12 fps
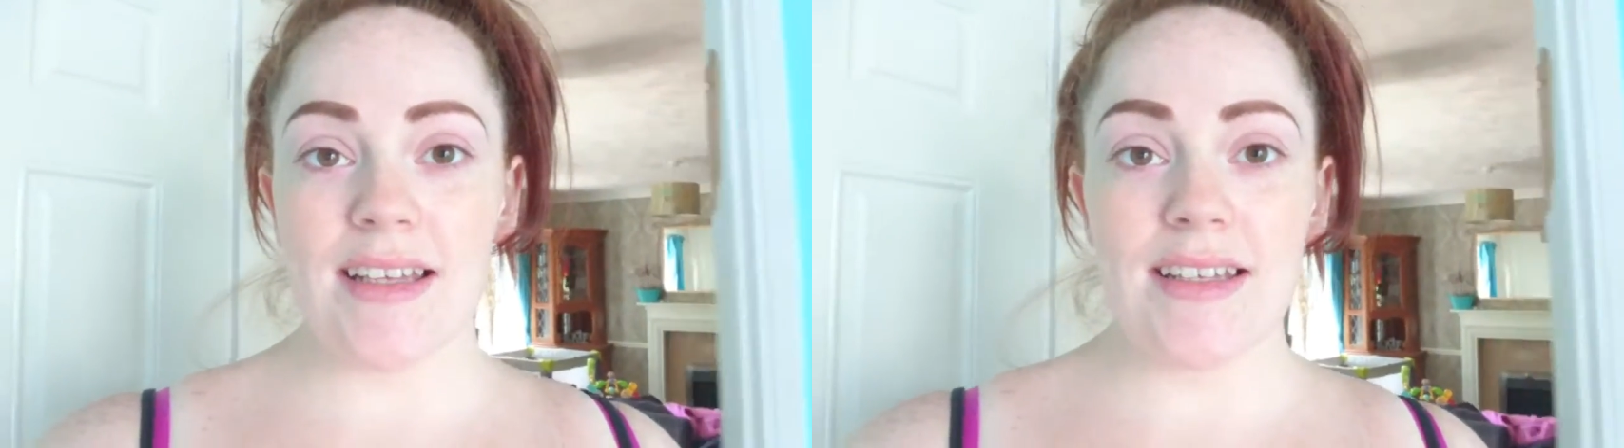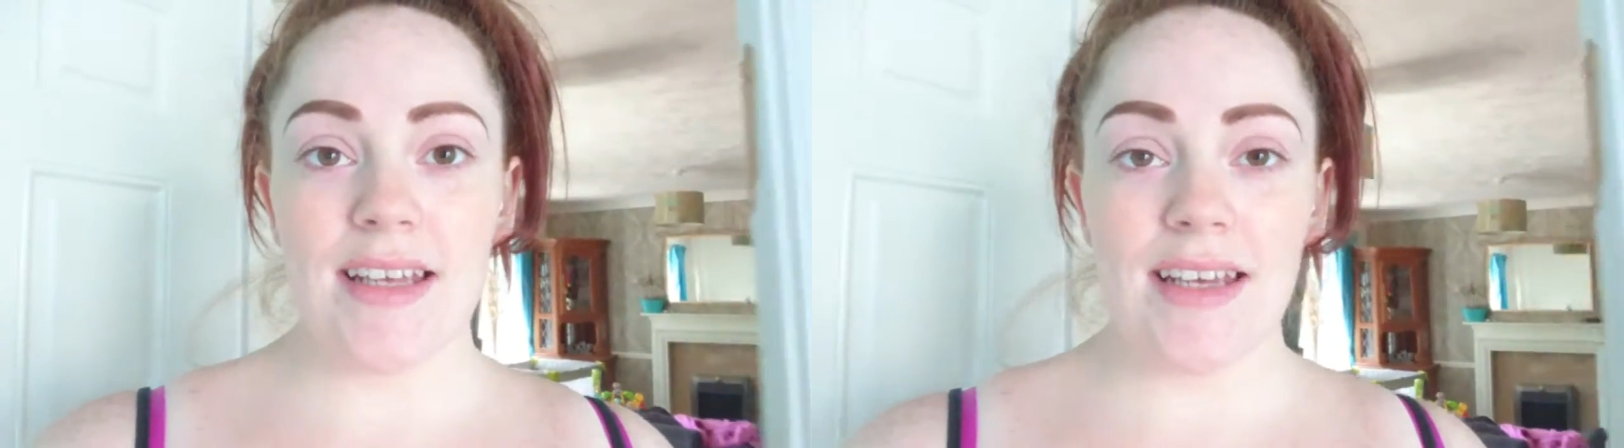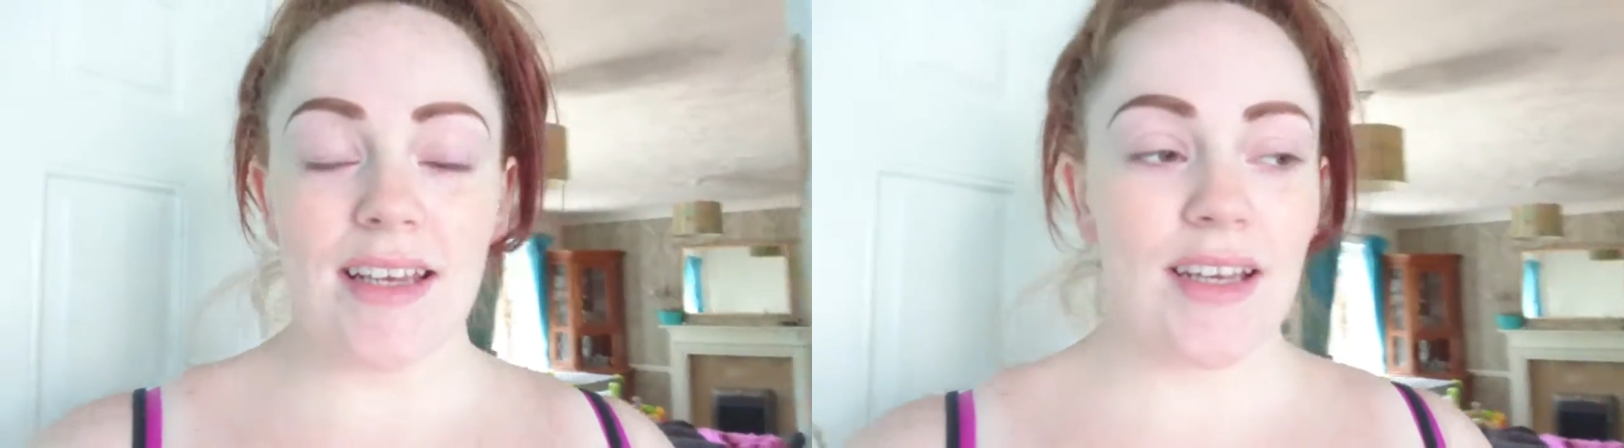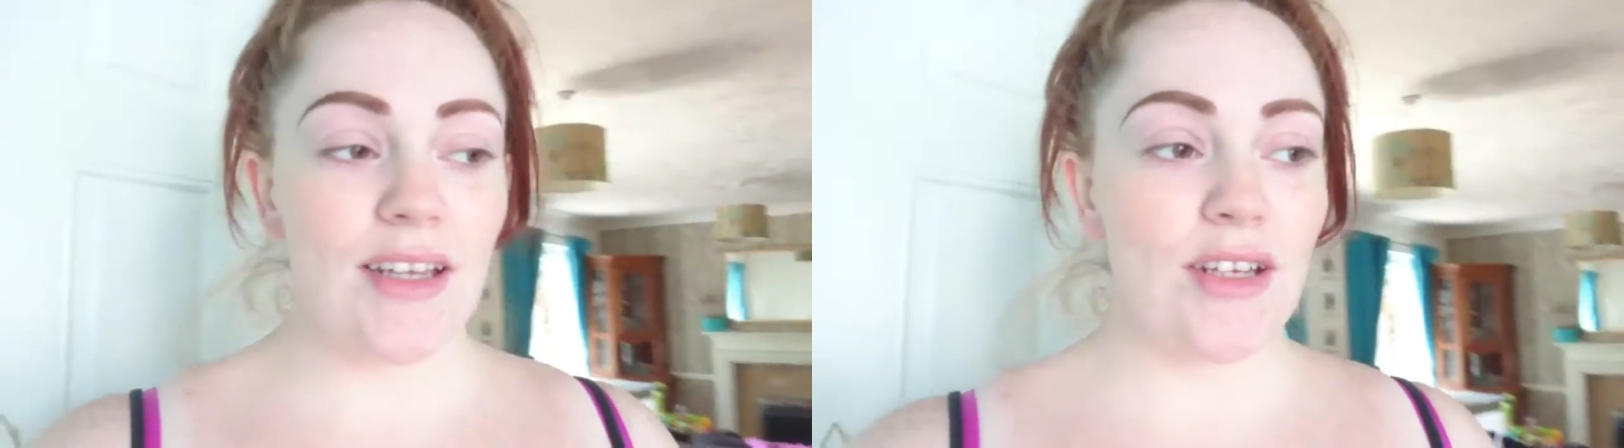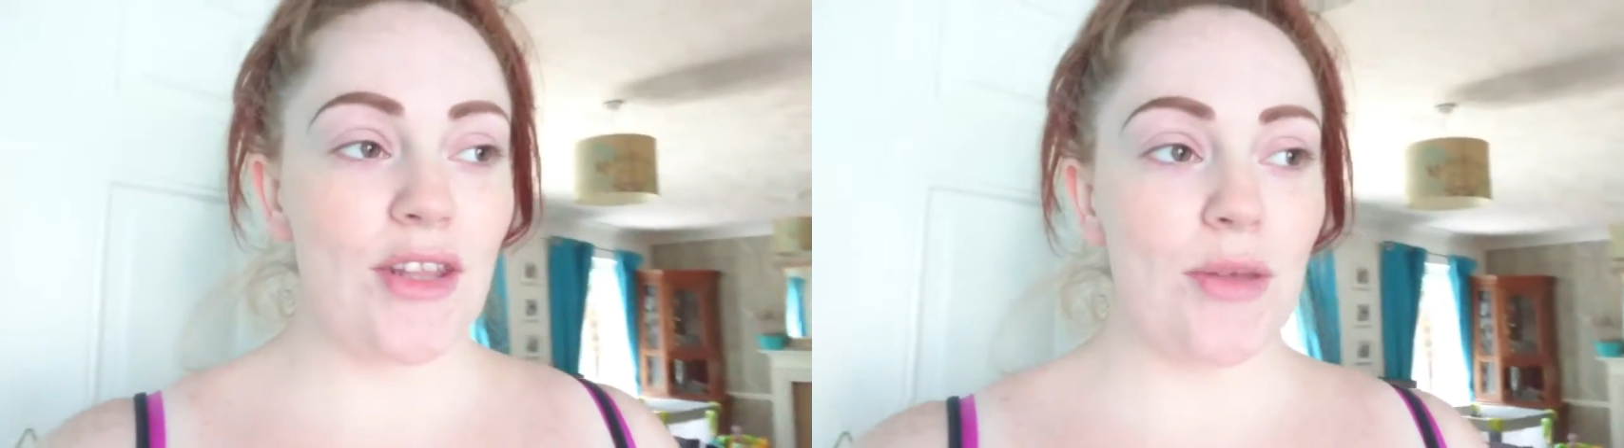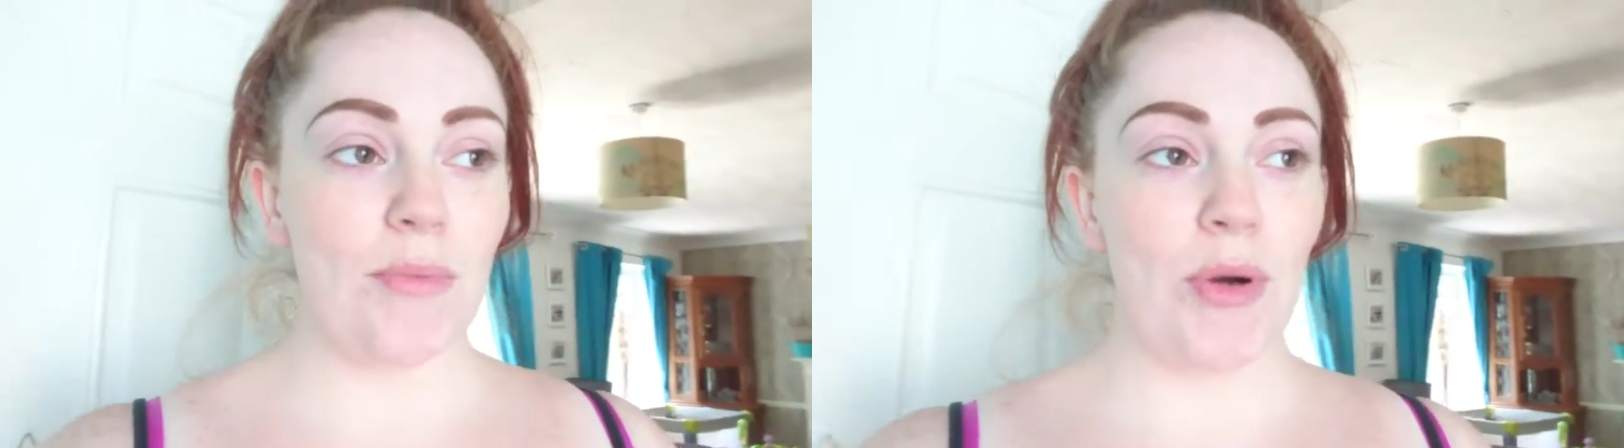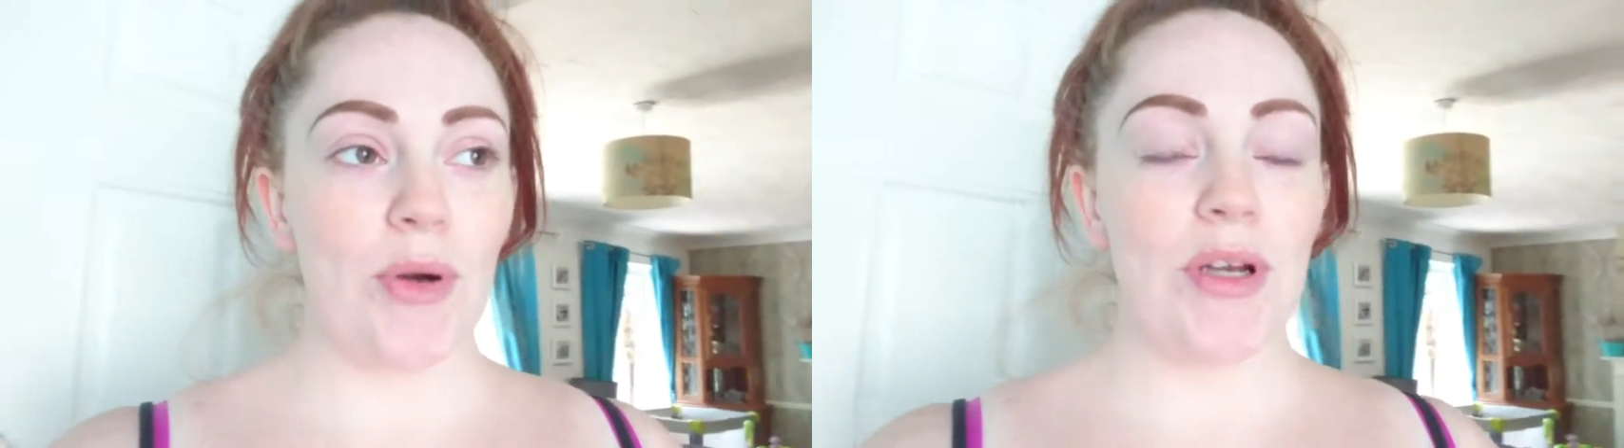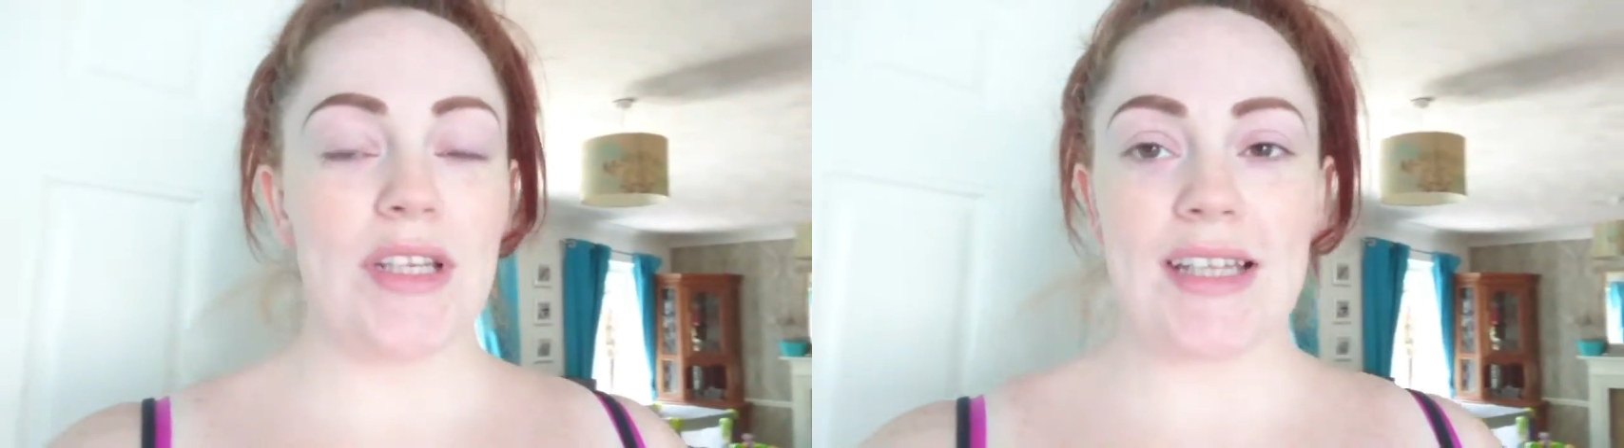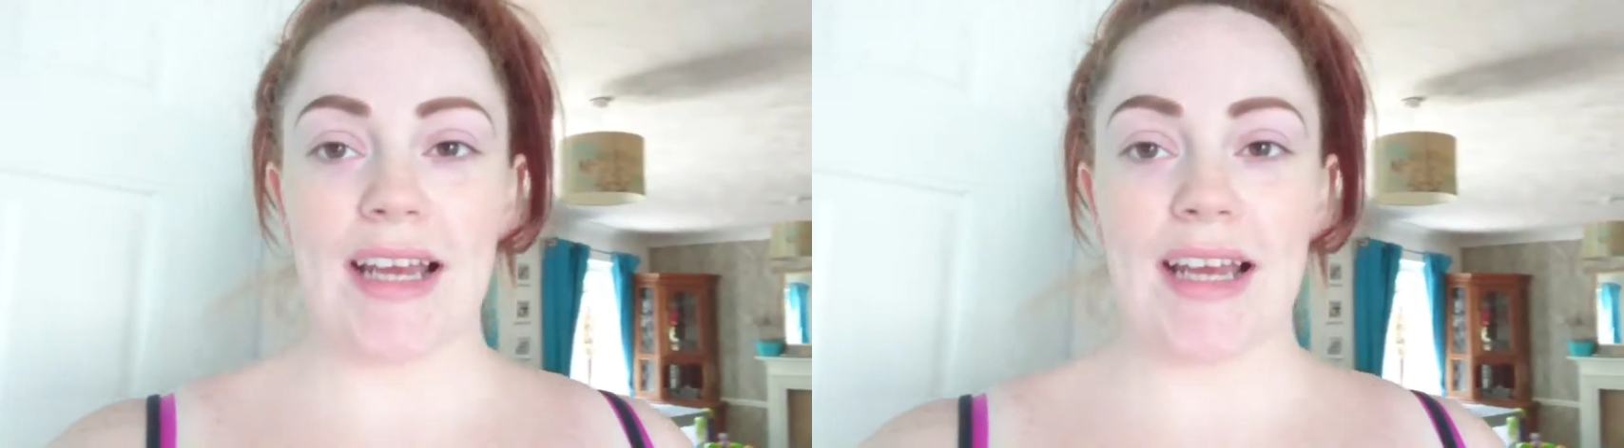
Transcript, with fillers: taken the boys